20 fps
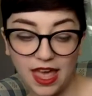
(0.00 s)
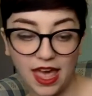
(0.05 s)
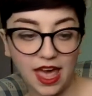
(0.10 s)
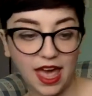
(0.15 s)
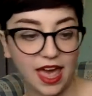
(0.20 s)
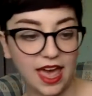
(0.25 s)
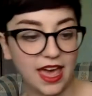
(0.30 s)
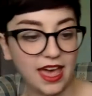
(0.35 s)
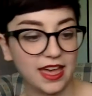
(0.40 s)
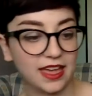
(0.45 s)

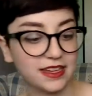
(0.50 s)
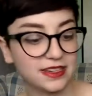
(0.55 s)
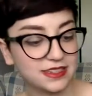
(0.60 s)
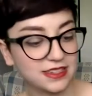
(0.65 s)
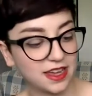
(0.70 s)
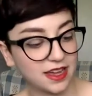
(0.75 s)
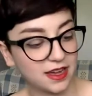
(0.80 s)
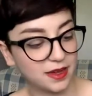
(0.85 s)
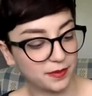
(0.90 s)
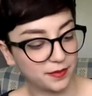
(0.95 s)

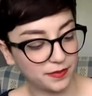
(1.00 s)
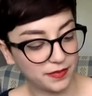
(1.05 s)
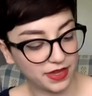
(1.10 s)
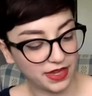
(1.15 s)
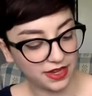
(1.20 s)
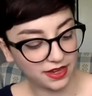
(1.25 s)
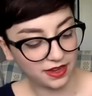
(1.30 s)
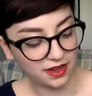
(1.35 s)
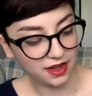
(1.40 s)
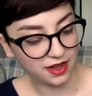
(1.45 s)
And
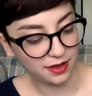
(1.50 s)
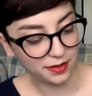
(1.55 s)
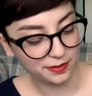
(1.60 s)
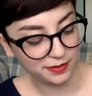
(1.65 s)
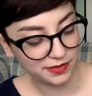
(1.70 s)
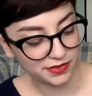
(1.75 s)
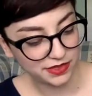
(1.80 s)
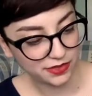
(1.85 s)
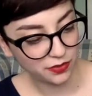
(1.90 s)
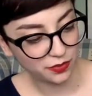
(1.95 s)
it
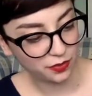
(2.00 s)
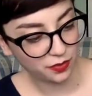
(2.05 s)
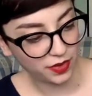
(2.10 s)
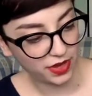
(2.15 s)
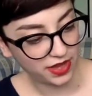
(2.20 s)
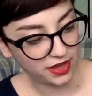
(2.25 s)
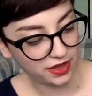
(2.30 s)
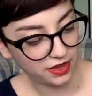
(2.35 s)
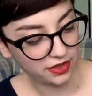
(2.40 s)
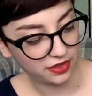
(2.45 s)
comes
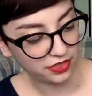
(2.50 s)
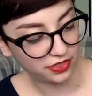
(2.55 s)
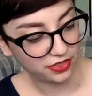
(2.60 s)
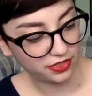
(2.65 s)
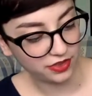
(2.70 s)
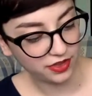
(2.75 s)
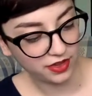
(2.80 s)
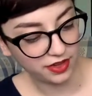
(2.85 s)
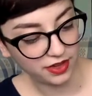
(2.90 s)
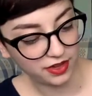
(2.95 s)
with
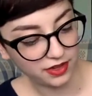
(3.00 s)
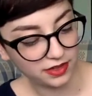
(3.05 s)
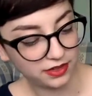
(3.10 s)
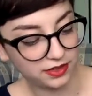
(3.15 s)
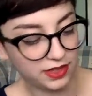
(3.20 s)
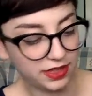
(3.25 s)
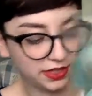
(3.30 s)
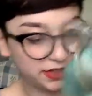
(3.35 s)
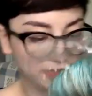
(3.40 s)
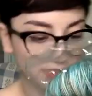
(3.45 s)

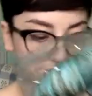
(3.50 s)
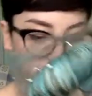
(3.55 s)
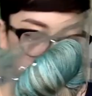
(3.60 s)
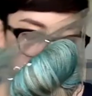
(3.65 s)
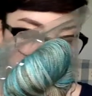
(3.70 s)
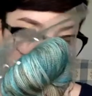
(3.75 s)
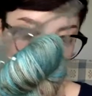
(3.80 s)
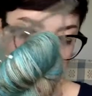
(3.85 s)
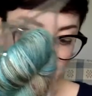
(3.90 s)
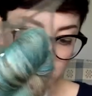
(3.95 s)

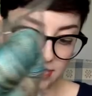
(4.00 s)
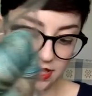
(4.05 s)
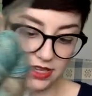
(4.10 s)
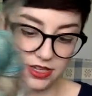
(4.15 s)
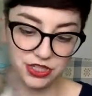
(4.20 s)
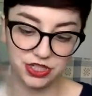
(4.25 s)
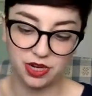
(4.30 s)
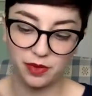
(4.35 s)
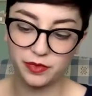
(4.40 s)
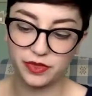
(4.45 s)
they
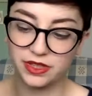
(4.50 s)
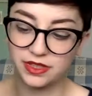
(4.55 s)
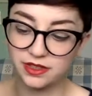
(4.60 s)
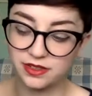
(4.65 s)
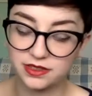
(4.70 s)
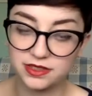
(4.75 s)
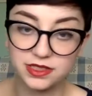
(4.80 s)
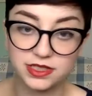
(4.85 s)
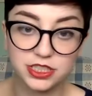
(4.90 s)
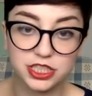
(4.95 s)
each come with a little
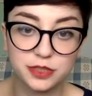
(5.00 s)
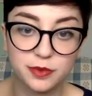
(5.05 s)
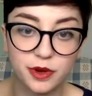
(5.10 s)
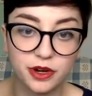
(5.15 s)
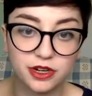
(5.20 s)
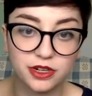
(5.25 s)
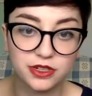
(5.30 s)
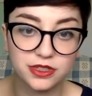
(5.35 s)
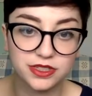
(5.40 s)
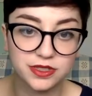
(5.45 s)
stitch
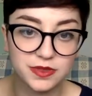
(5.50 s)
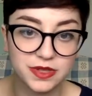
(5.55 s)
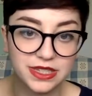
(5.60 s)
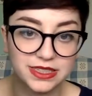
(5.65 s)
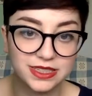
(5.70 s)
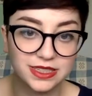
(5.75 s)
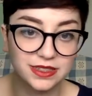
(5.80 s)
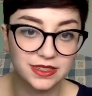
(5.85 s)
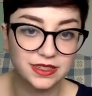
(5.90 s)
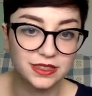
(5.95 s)
marker. So
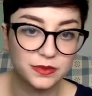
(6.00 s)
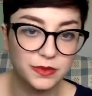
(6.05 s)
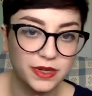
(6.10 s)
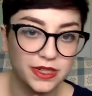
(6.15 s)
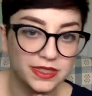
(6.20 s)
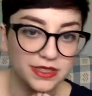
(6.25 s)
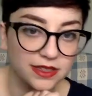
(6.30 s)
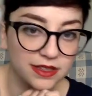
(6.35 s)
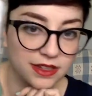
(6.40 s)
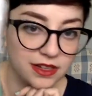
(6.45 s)
this one
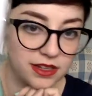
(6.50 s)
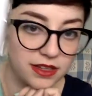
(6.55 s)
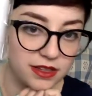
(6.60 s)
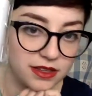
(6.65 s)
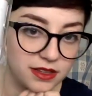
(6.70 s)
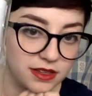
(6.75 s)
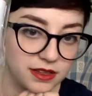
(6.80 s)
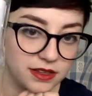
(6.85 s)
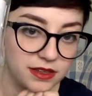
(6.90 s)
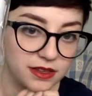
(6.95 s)
has a
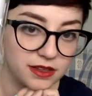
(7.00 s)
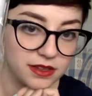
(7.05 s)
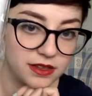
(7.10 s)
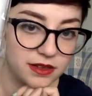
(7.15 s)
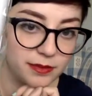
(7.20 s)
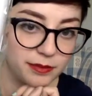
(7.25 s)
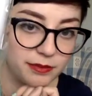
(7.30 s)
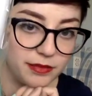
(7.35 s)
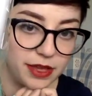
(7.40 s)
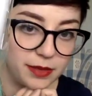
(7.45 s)
little
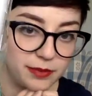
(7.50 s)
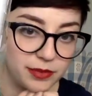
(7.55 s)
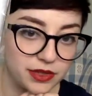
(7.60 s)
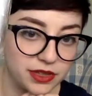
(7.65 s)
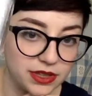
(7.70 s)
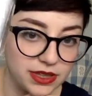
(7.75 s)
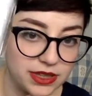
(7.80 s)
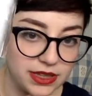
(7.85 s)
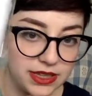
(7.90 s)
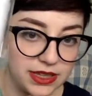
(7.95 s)
maple
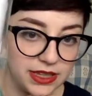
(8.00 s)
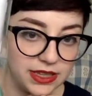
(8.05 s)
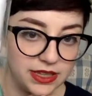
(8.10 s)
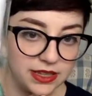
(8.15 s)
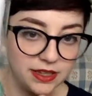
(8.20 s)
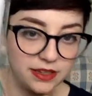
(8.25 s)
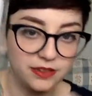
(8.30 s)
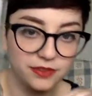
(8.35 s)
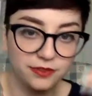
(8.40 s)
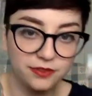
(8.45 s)

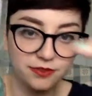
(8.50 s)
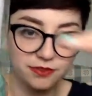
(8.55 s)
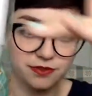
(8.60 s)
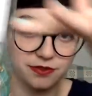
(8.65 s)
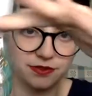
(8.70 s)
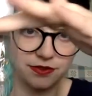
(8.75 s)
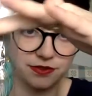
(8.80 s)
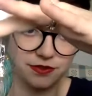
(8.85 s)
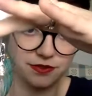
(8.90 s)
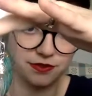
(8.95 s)
leaf.
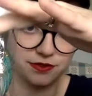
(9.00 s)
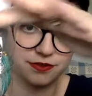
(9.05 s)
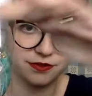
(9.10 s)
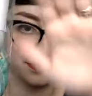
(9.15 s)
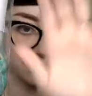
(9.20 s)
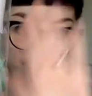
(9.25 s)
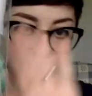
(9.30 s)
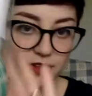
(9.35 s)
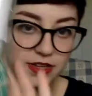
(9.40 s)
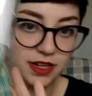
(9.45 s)

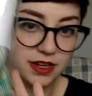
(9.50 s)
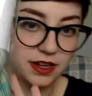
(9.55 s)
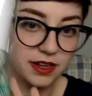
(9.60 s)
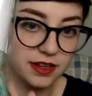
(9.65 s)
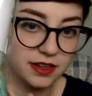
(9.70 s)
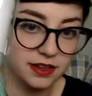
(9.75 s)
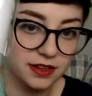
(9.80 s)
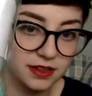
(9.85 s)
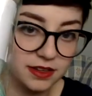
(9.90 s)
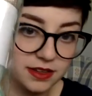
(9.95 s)
Can
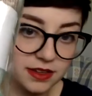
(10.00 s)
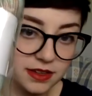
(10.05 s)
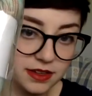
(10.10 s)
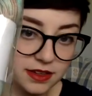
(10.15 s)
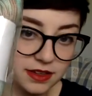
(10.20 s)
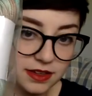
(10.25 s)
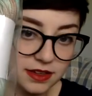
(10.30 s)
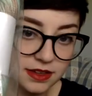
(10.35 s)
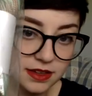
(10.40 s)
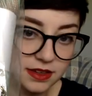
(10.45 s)
I
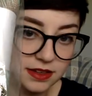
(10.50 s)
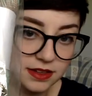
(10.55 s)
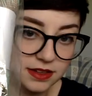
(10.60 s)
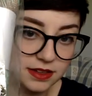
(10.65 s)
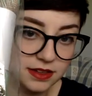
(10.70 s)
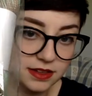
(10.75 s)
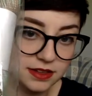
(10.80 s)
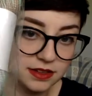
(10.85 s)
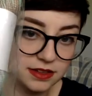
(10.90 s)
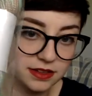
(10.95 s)
get
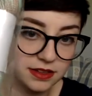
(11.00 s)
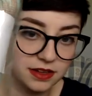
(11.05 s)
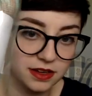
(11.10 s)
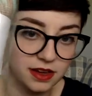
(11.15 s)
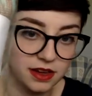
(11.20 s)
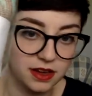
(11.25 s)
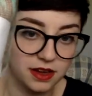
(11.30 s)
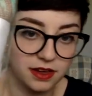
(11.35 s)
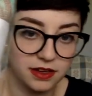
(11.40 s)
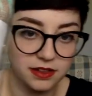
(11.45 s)
it to
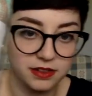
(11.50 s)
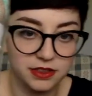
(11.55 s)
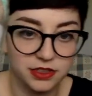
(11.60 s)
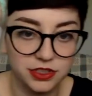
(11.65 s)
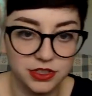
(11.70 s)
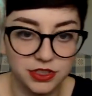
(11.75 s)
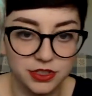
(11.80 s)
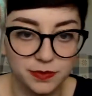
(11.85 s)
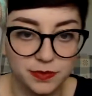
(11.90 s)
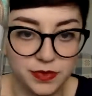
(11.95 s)
not
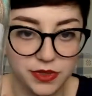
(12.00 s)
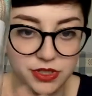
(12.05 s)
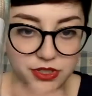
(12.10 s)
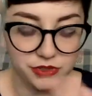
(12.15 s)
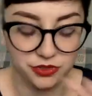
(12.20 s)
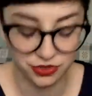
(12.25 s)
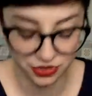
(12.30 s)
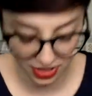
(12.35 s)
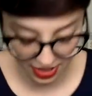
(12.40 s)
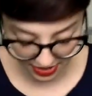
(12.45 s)
be too
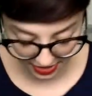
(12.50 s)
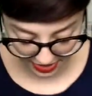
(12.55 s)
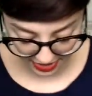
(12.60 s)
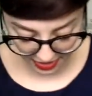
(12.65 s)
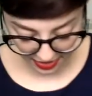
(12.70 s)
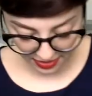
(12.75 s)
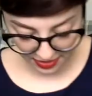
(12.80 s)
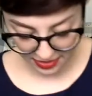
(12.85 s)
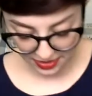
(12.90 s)
shiny?